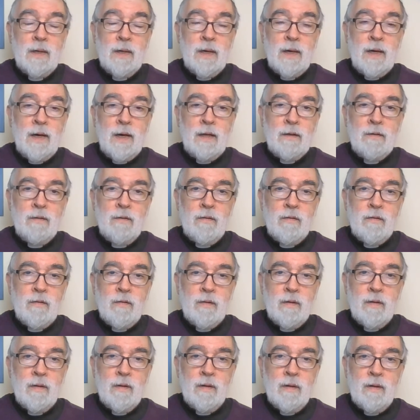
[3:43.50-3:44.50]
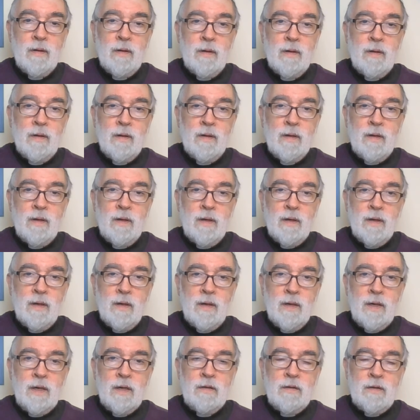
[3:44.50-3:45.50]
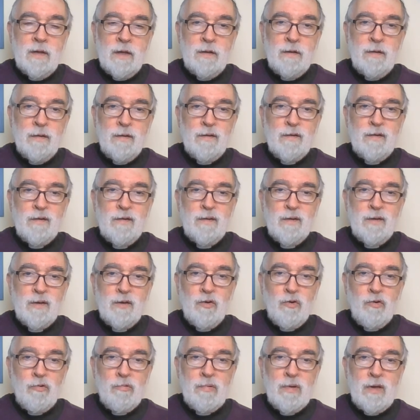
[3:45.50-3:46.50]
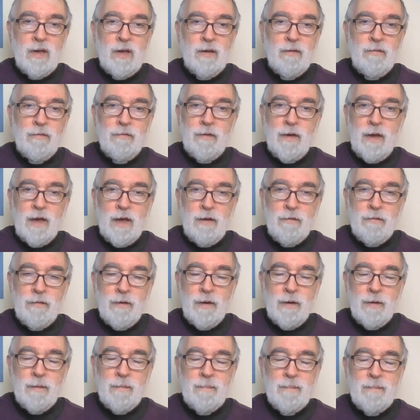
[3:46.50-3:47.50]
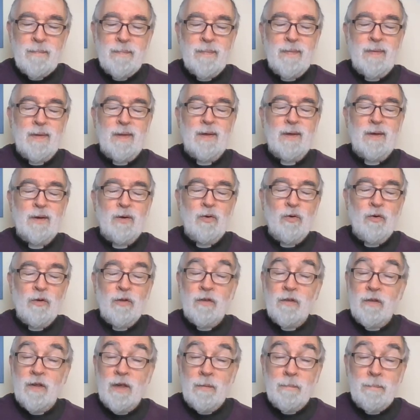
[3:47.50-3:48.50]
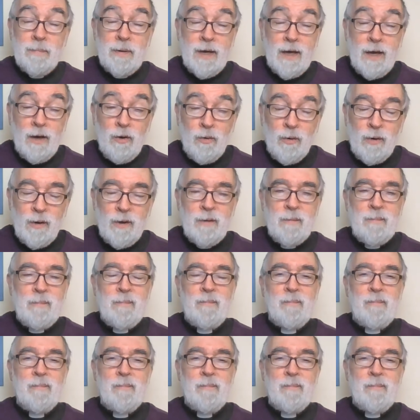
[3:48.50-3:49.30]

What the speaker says: And he didn't curry favour or seek power.